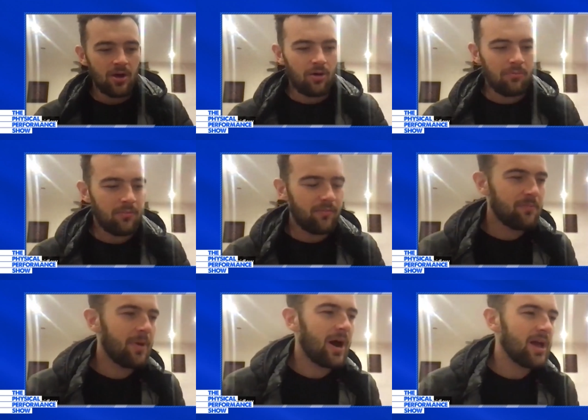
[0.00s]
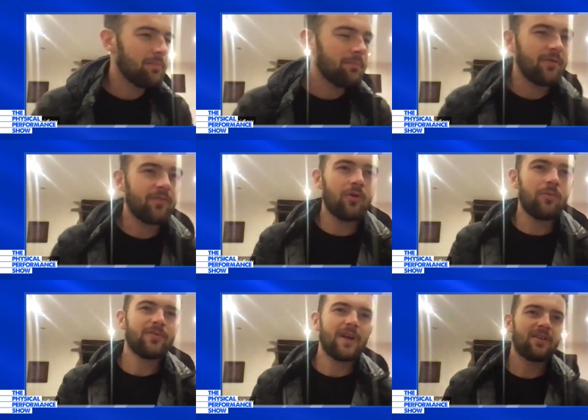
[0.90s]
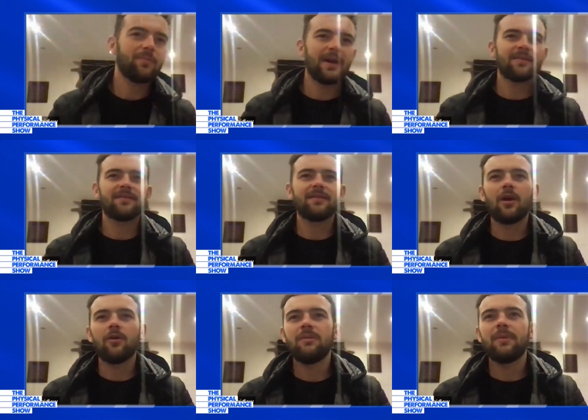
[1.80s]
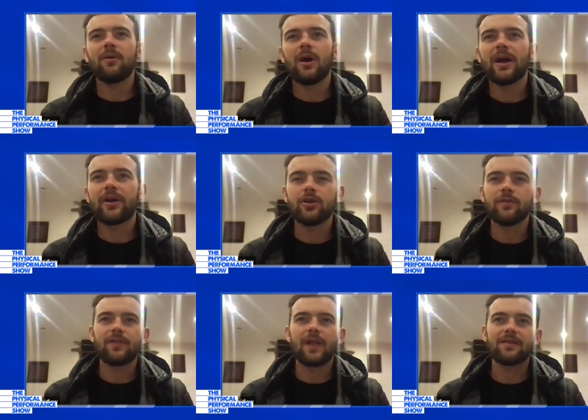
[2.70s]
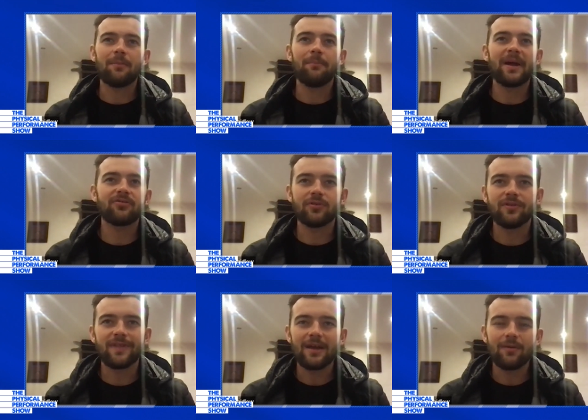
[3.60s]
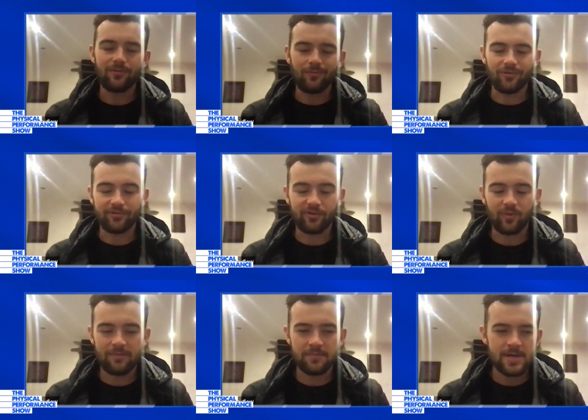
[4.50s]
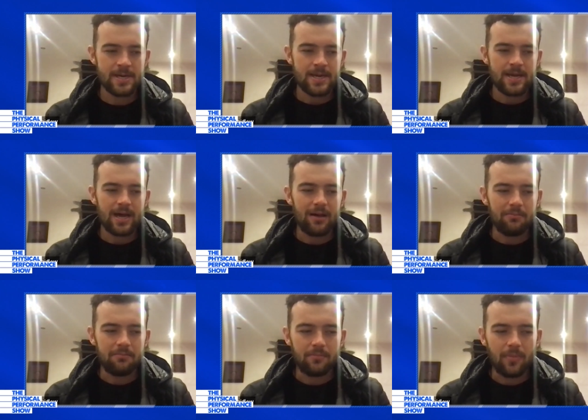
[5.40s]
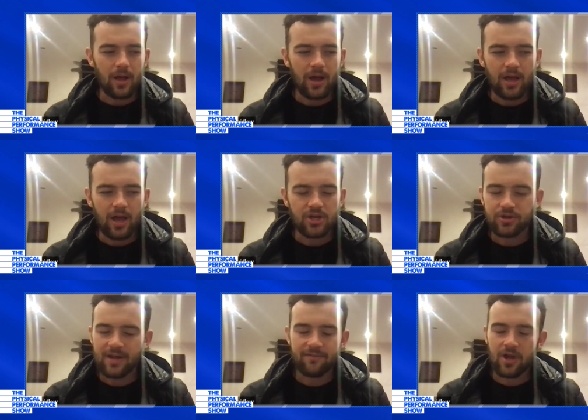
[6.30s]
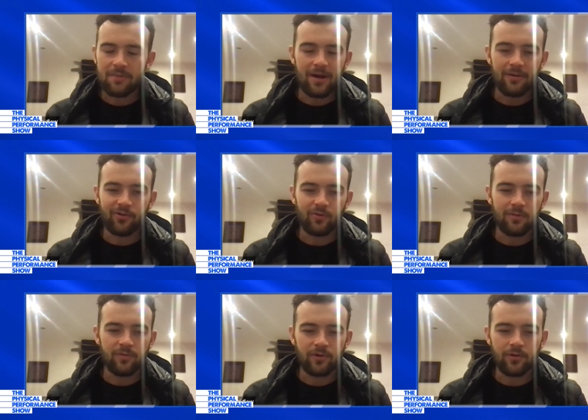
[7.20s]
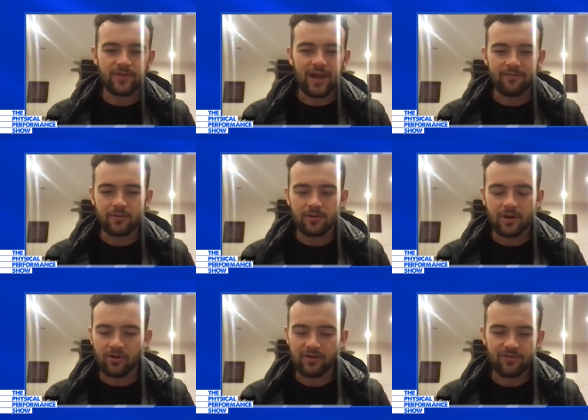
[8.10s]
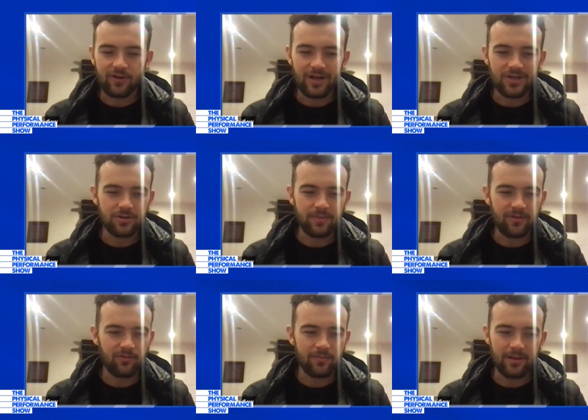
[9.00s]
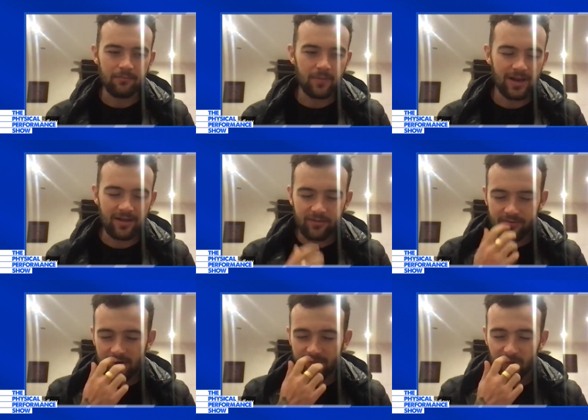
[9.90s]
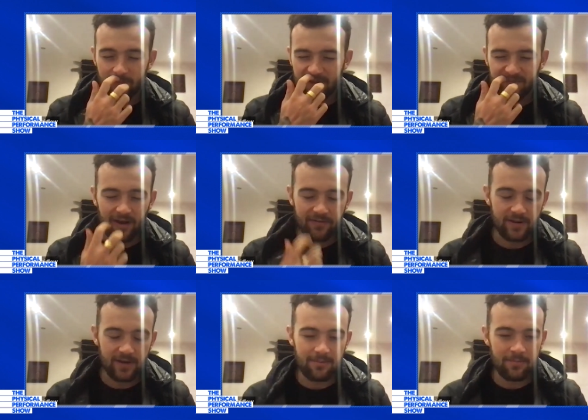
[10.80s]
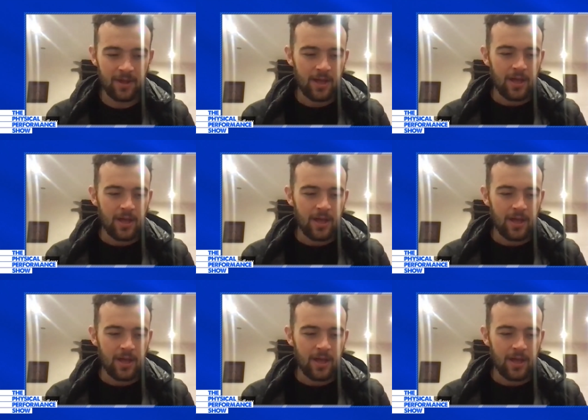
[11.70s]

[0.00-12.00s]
from my performance aspect, the only bit where I could have like done better on a day was the swim. I should never come out of the swim with Gustav and Christian. I should be swimming at least 3 or 4 minutes faster than them.